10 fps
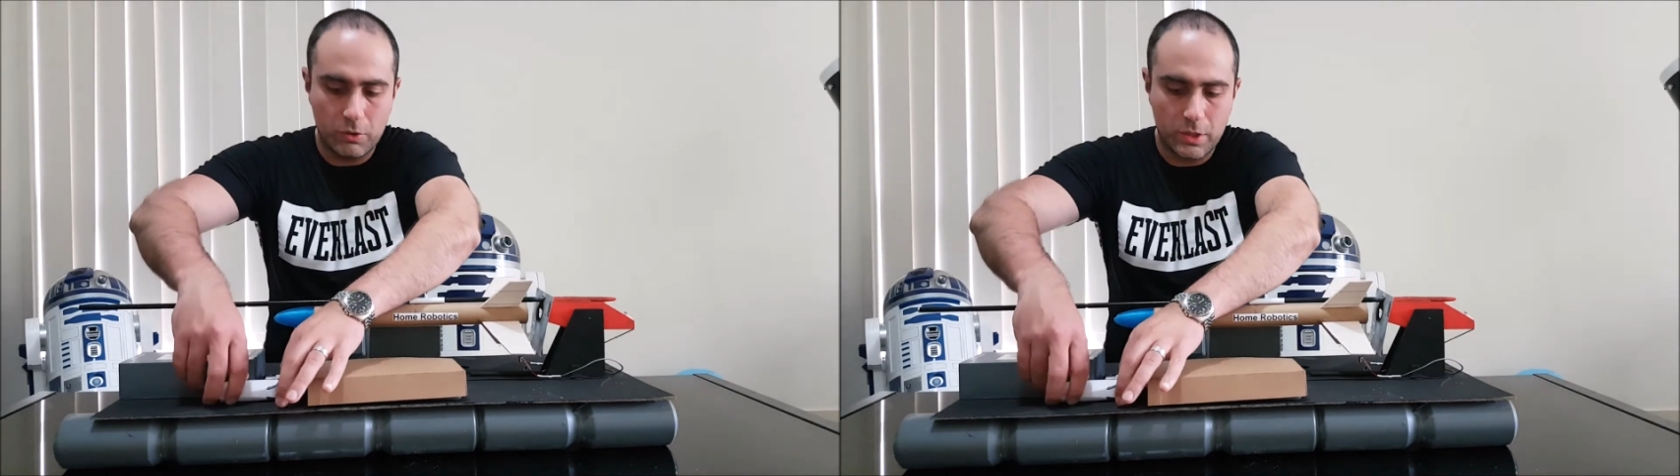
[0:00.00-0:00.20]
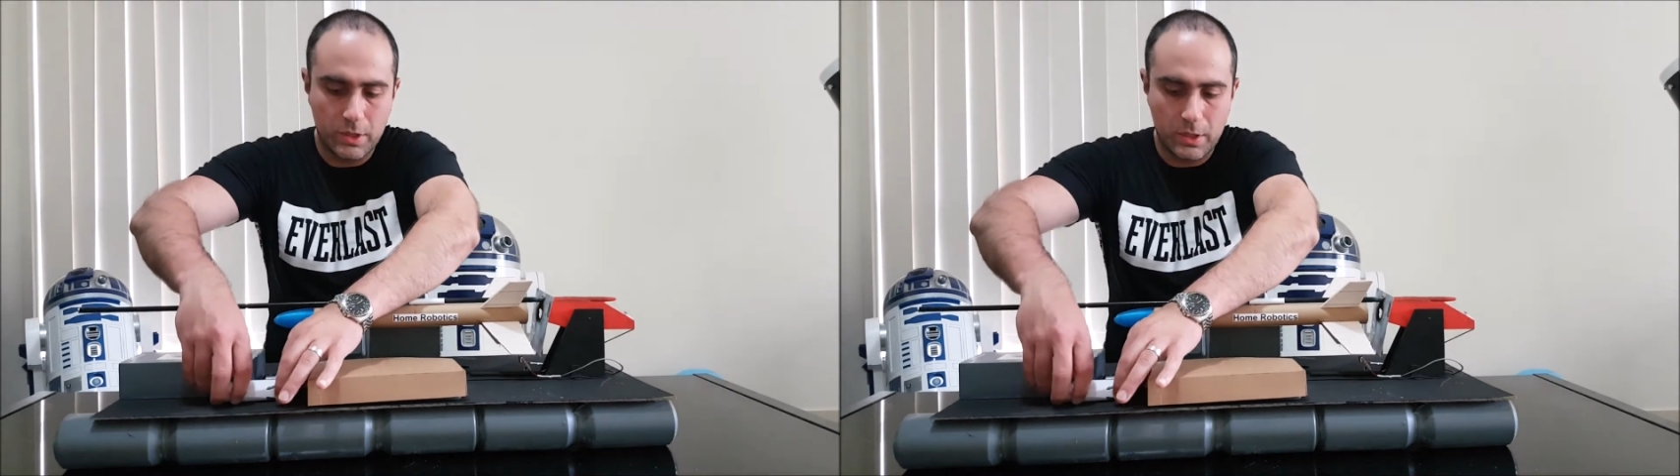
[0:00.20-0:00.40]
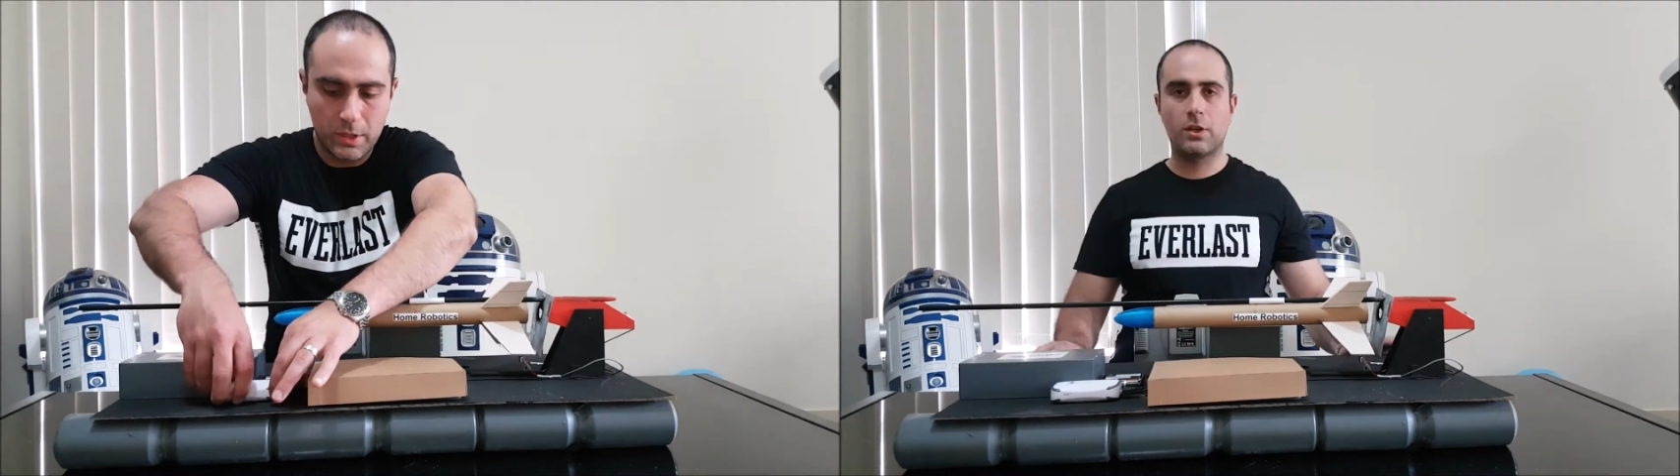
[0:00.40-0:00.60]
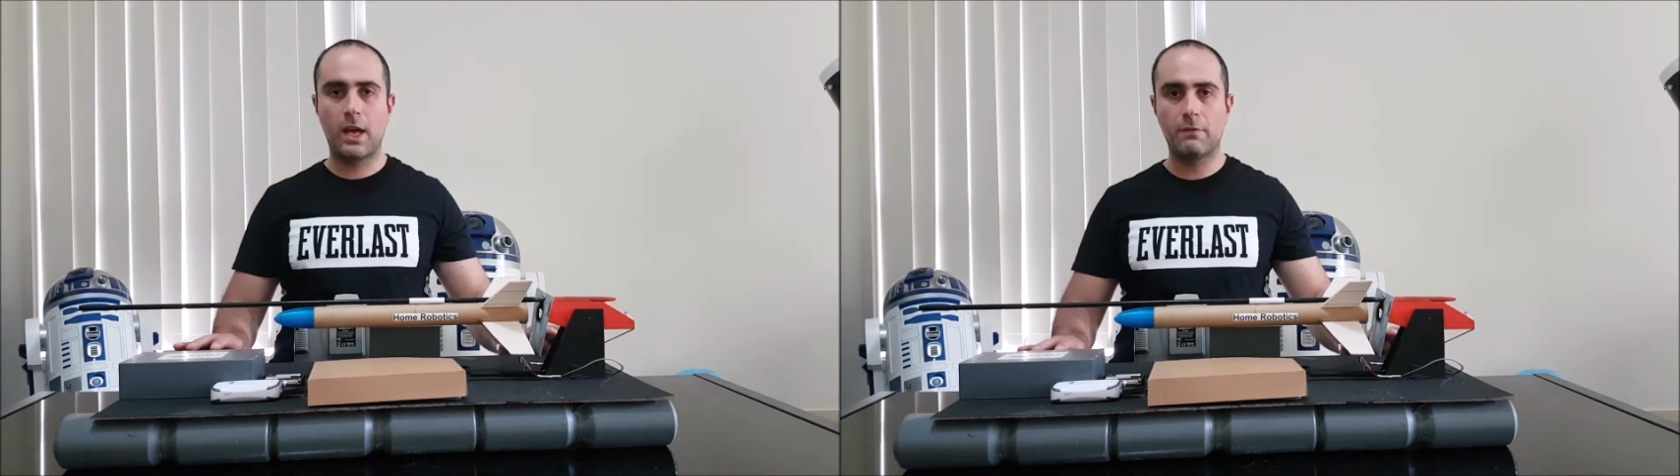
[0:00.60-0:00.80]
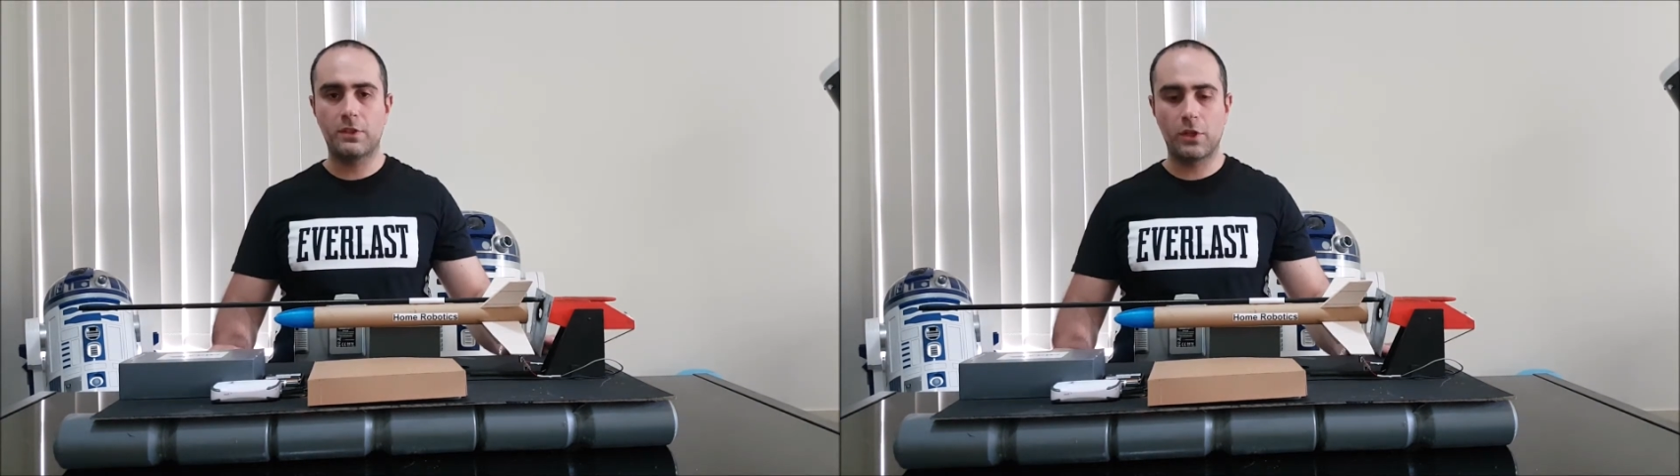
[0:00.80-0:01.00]
It does not
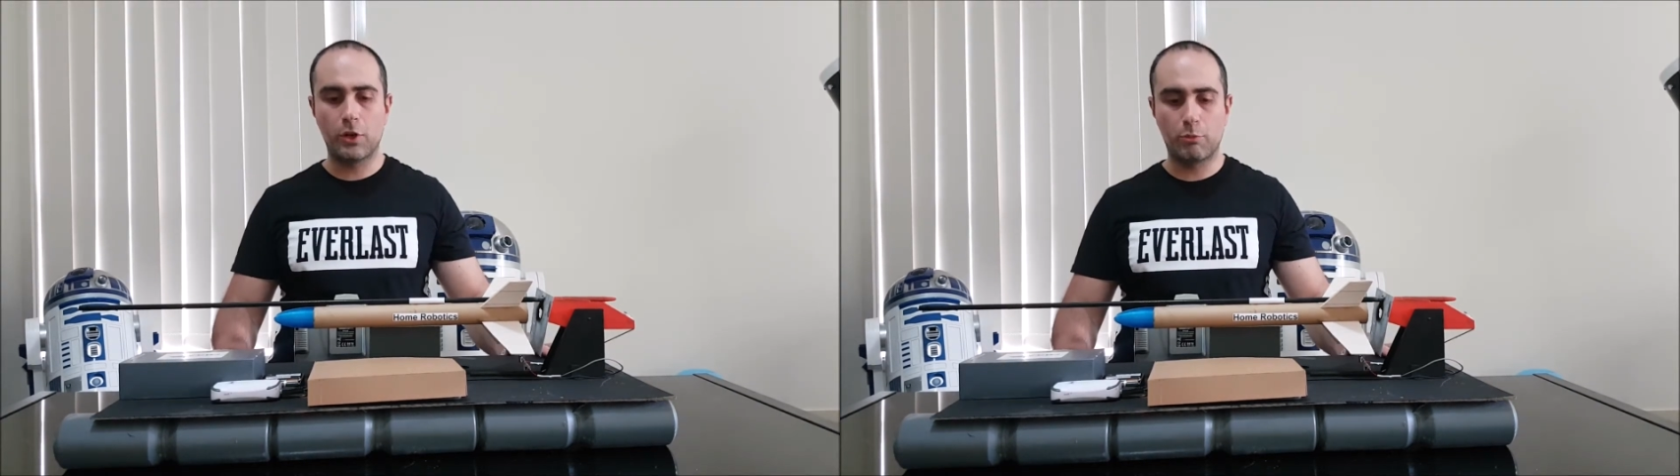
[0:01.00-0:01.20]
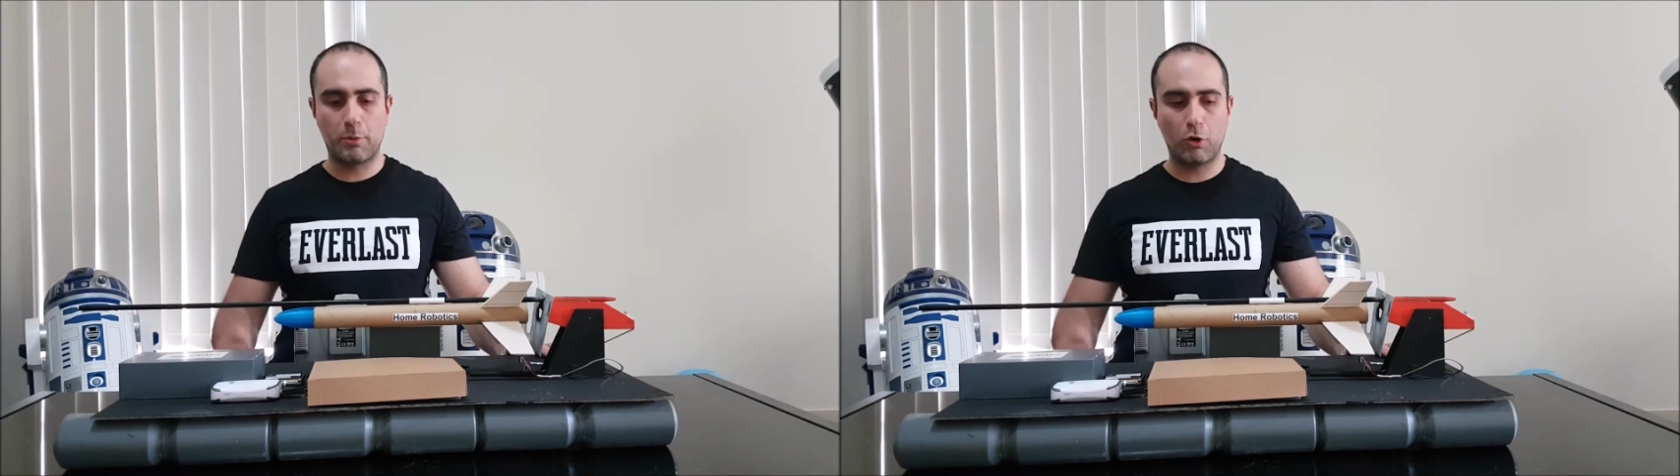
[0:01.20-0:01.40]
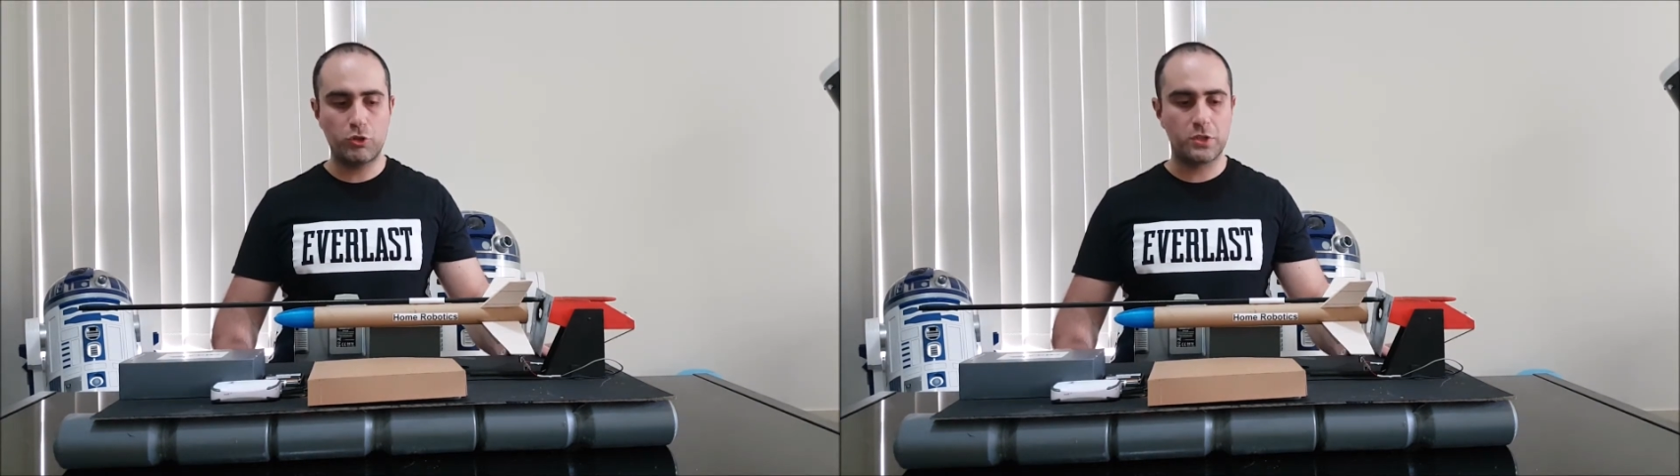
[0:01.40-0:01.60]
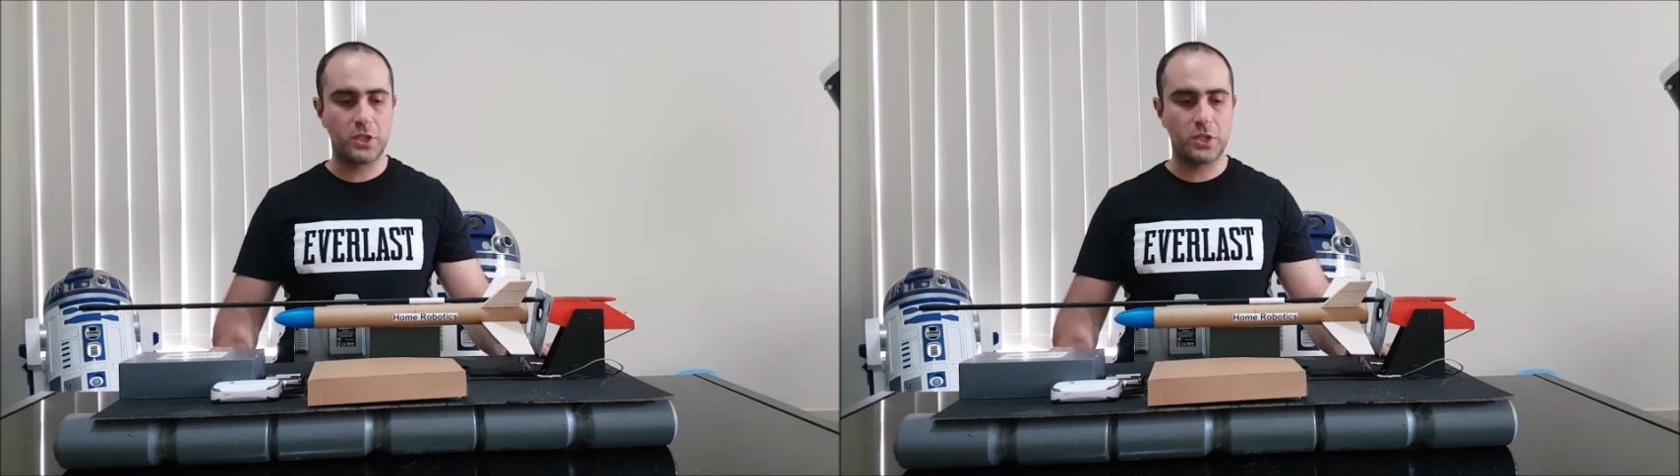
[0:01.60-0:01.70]
have its own propulsion